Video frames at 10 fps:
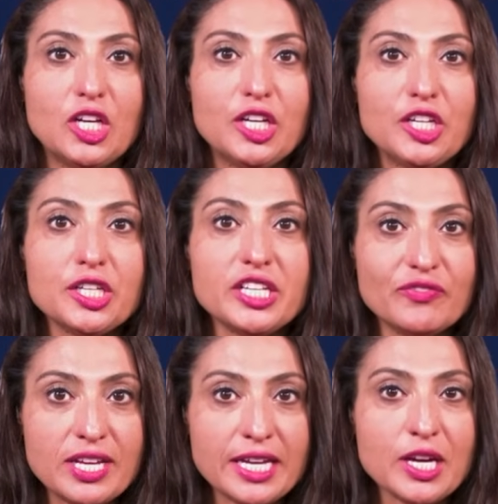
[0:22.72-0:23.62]
Good
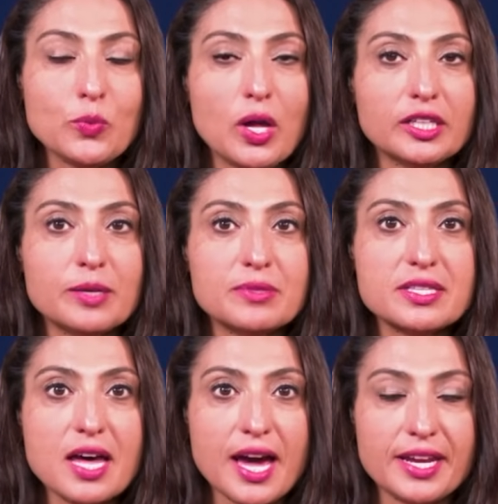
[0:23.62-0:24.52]
evening and welcome to
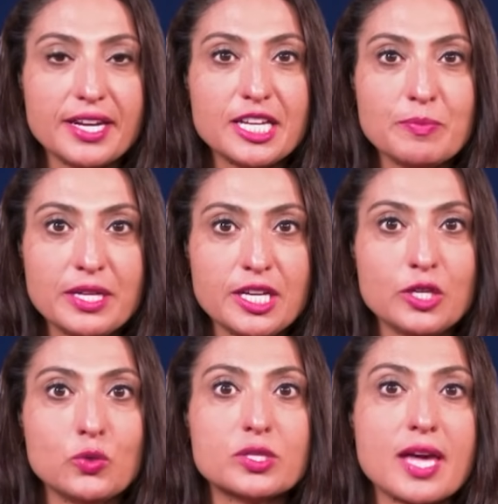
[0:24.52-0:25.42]
the Hairenik Media
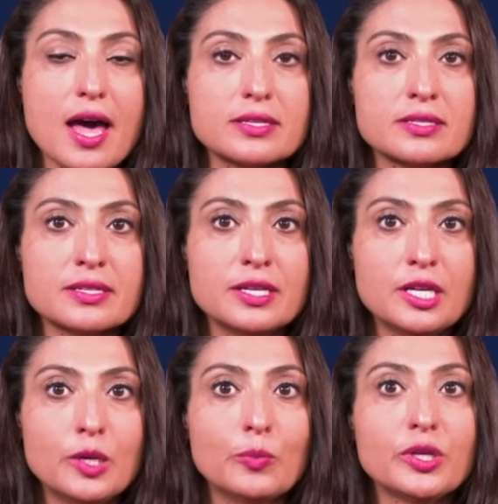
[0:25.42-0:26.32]
Newscast,
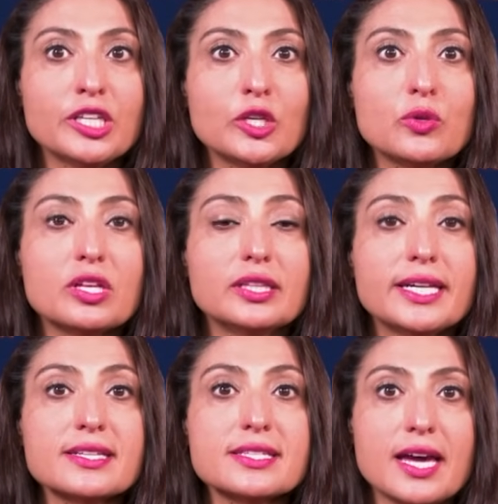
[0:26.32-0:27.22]
bringing you the
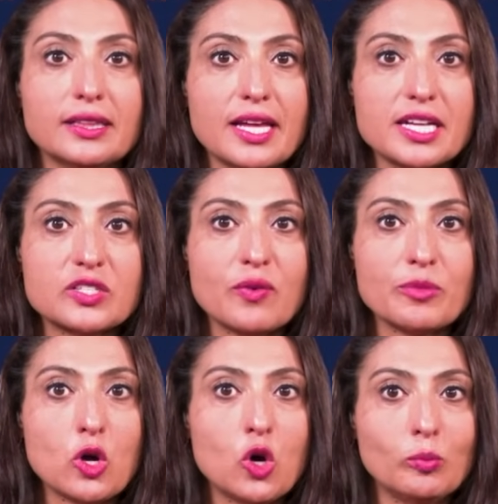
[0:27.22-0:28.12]
latest headlines from the
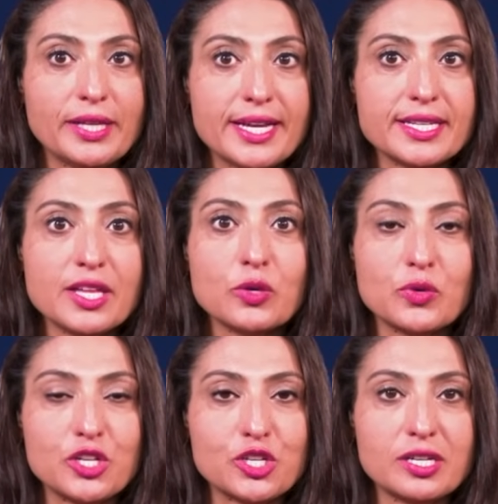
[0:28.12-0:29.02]
homeland and the
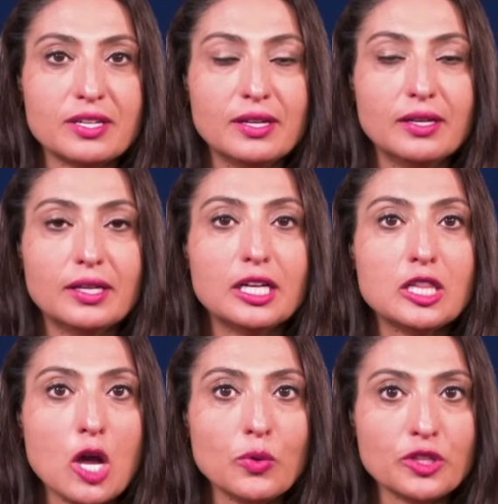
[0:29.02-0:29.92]
region,
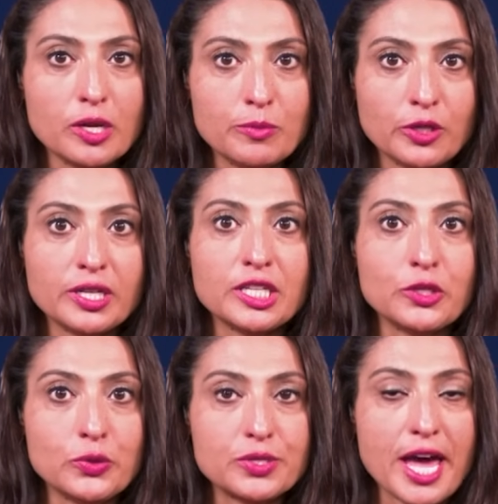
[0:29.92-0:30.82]
along with community
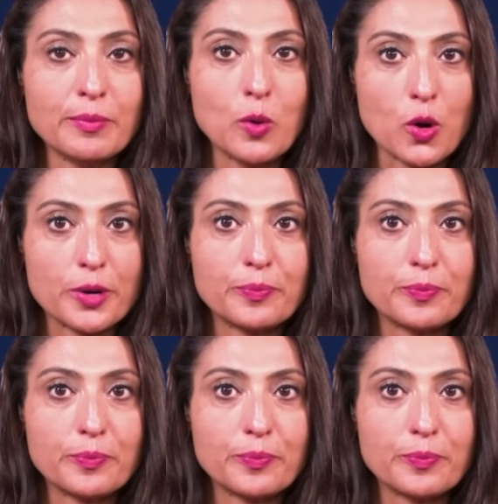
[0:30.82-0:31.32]
news and more.